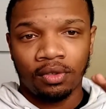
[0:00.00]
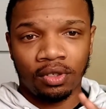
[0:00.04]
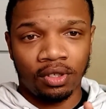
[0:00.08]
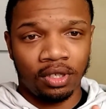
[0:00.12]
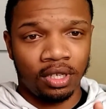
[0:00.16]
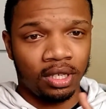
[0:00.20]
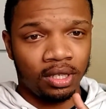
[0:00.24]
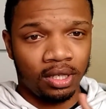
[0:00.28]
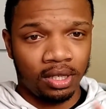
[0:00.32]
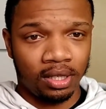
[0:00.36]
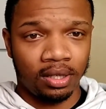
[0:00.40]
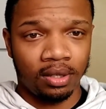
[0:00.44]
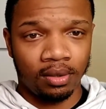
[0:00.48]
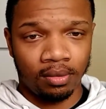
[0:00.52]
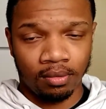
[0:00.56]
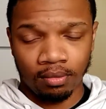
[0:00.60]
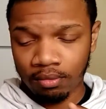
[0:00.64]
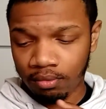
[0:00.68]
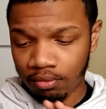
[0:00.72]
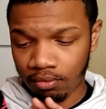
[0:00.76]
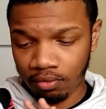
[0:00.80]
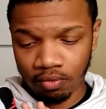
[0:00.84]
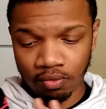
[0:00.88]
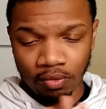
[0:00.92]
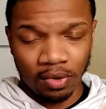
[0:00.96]
just
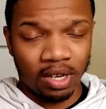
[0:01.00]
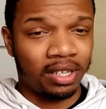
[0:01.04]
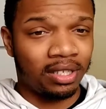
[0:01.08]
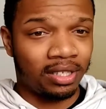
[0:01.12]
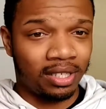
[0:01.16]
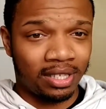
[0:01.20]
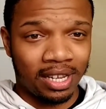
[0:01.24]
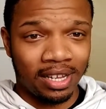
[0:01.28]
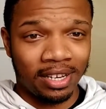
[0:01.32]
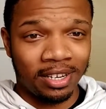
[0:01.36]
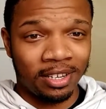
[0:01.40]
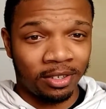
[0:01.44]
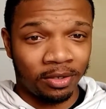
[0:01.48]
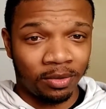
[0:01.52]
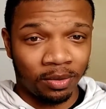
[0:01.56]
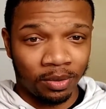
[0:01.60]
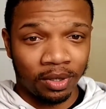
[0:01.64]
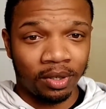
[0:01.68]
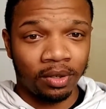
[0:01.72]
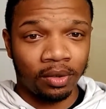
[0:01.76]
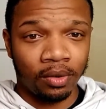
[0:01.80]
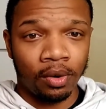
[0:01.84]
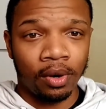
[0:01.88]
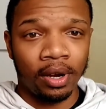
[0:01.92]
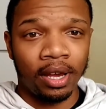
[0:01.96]
want to say this
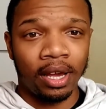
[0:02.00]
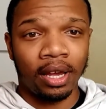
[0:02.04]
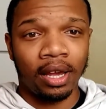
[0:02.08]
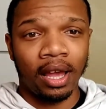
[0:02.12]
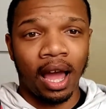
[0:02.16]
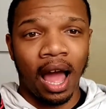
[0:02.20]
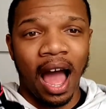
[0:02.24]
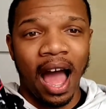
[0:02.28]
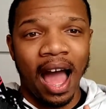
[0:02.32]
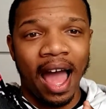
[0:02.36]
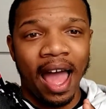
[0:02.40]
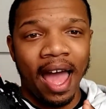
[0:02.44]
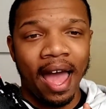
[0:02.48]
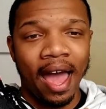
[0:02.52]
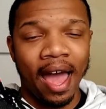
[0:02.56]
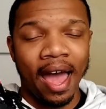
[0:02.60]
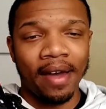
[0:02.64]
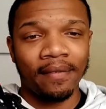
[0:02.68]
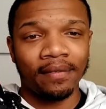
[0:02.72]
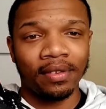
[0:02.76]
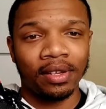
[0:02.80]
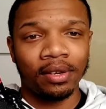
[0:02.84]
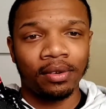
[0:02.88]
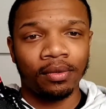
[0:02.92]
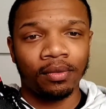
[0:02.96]
real quick. I
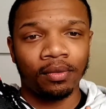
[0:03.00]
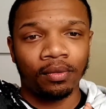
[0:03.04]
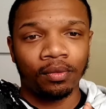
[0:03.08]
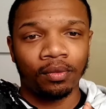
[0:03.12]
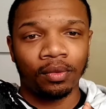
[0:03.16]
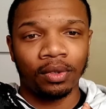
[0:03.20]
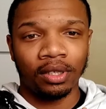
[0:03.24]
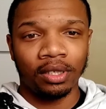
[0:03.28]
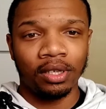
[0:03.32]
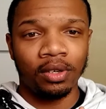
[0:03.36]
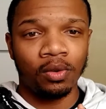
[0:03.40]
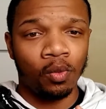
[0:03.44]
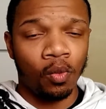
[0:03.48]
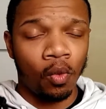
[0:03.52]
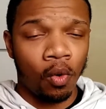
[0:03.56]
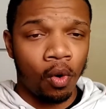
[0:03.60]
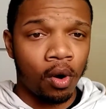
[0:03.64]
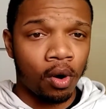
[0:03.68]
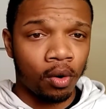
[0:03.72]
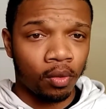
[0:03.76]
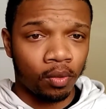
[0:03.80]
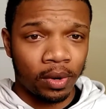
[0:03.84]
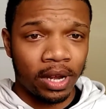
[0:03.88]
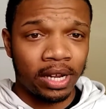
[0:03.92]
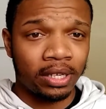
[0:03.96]
haven't really
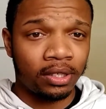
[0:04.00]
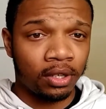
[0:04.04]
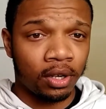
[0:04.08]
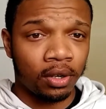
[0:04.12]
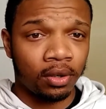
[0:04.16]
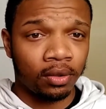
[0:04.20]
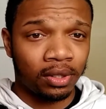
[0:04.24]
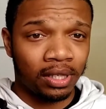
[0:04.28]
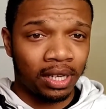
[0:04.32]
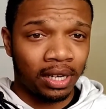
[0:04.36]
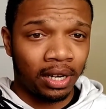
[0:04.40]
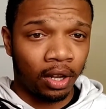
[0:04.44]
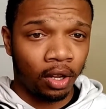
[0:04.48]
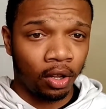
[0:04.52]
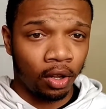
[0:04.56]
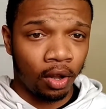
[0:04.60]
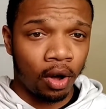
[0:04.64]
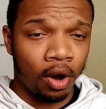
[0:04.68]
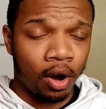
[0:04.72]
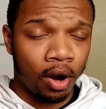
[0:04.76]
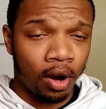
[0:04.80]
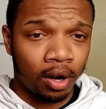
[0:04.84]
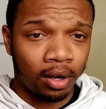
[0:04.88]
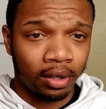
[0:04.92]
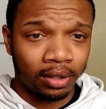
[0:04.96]
wore retros in a
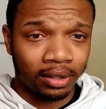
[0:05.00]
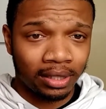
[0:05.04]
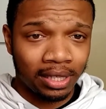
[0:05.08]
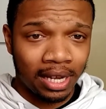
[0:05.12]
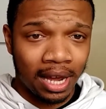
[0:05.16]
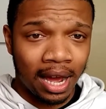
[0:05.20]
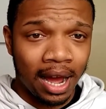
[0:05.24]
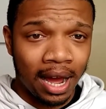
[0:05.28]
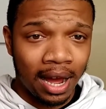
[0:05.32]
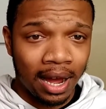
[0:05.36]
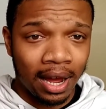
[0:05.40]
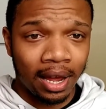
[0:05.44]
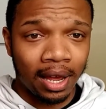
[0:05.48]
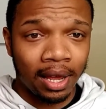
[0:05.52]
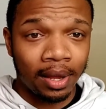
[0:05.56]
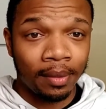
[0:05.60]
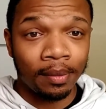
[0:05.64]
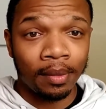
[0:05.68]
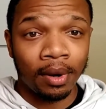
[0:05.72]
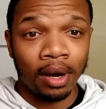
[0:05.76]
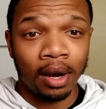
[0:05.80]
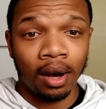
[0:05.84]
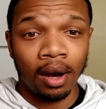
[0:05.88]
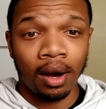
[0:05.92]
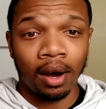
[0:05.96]
long
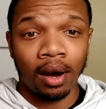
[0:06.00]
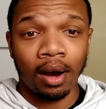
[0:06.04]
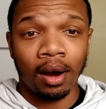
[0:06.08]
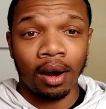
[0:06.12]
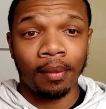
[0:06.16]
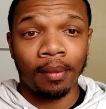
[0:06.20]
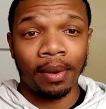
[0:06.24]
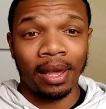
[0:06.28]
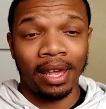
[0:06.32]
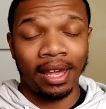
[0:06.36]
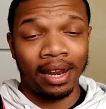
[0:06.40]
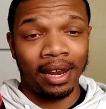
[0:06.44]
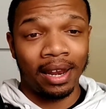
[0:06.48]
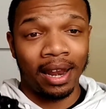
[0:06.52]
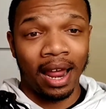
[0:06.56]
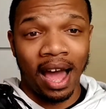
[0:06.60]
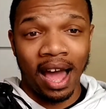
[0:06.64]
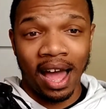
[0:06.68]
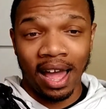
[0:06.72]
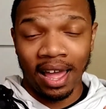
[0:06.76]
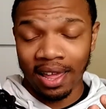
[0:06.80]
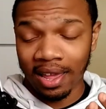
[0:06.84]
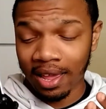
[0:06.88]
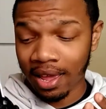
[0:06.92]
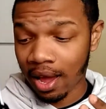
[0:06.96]
time, and
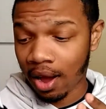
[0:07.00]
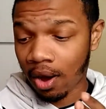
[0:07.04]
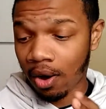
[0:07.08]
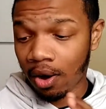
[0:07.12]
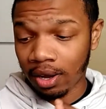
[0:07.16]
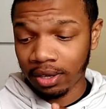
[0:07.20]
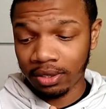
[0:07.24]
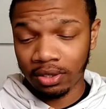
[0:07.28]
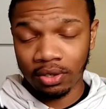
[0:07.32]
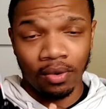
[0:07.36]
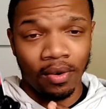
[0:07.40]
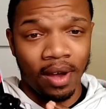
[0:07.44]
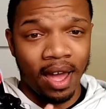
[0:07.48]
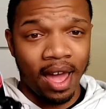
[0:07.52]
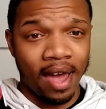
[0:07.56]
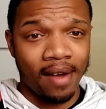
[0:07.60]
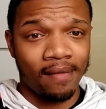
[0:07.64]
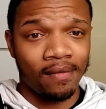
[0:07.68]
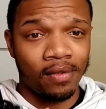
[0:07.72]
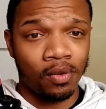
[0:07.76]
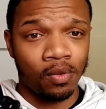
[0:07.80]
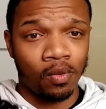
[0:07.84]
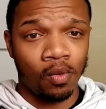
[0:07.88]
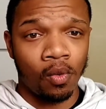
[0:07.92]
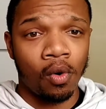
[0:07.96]
I also
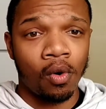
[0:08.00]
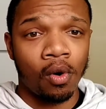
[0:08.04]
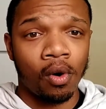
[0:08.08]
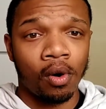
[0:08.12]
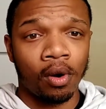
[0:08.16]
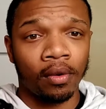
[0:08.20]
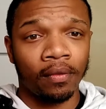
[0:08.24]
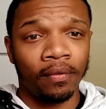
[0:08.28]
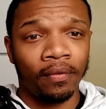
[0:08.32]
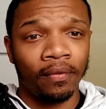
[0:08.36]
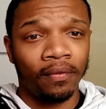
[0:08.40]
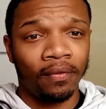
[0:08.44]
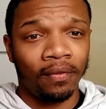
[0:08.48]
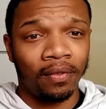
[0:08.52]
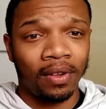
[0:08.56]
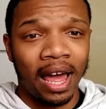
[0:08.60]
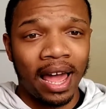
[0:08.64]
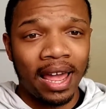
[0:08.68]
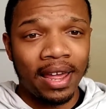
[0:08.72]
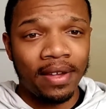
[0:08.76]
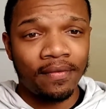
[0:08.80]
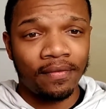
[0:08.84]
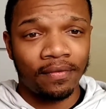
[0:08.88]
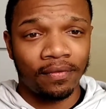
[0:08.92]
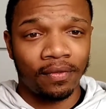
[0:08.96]
haven't wore
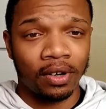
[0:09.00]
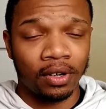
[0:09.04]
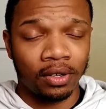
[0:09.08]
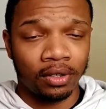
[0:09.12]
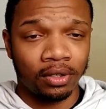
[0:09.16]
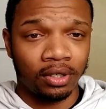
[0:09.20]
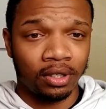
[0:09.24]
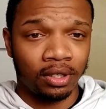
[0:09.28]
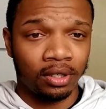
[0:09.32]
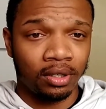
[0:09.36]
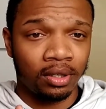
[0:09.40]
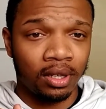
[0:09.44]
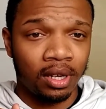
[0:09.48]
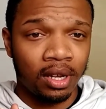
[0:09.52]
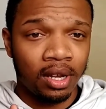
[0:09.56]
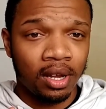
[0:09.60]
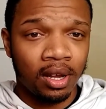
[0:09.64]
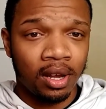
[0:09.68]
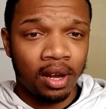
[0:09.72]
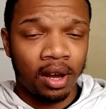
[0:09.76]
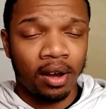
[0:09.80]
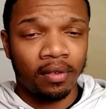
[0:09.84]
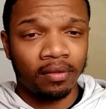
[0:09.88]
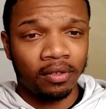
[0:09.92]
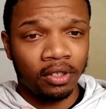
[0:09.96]
flight version
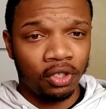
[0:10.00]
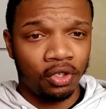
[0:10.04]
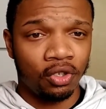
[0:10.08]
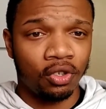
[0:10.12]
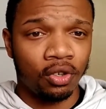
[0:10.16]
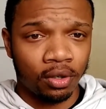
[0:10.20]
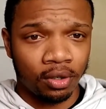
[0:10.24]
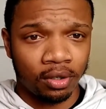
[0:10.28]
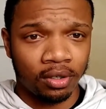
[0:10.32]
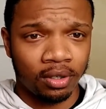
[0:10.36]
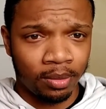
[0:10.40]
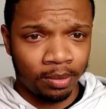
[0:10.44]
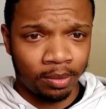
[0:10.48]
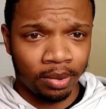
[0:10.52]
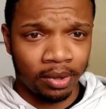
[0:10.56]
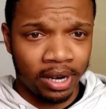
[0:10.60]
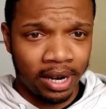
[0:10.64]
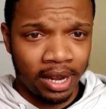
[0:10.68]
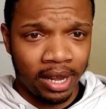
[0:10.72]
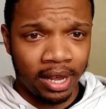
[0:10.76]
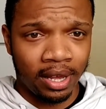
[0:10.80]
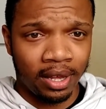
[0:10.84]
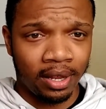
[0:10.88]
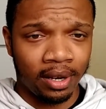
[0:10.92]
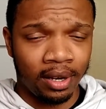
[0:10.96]
of the Jordan
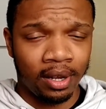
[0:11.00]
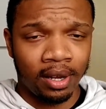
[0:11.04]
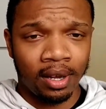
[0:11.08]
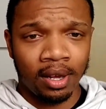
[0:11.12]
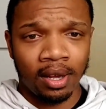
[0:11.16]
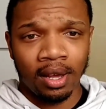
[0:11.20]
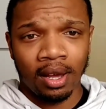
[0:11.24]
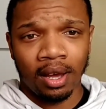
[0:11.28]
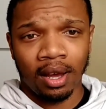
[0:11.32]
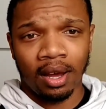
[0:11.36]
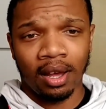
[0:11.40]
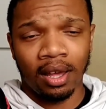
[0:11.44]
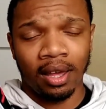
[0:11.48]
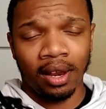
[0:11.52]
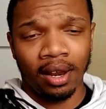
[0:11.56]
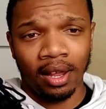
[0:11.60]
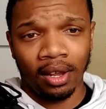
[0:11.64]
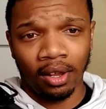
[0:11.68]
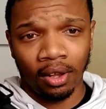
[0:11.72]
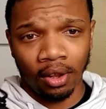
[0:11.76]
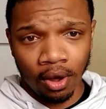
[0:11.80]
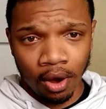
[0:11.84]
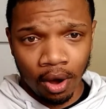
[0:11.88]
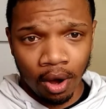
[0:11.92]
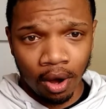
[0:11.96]
brand in
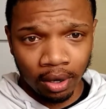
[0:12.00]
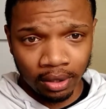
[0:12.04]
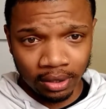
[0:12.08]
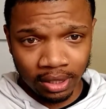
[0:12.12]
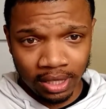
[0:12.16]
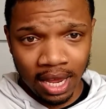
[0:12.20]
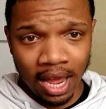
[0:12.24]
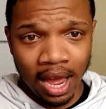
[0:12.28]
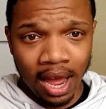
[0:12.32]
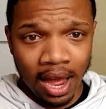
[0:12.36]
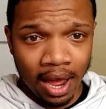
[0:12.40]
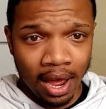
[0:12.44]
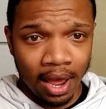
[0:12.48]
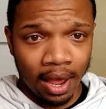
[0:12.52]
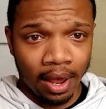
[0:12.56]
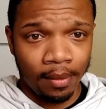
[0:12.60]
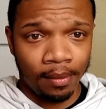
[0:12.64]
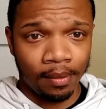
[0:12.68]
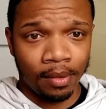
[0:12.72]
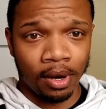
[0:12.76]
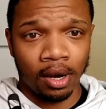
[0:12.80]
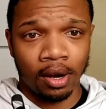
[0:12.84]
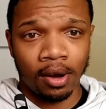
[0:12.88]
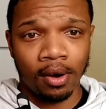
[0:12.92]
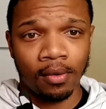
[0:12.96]
a long
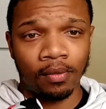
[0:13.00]
time.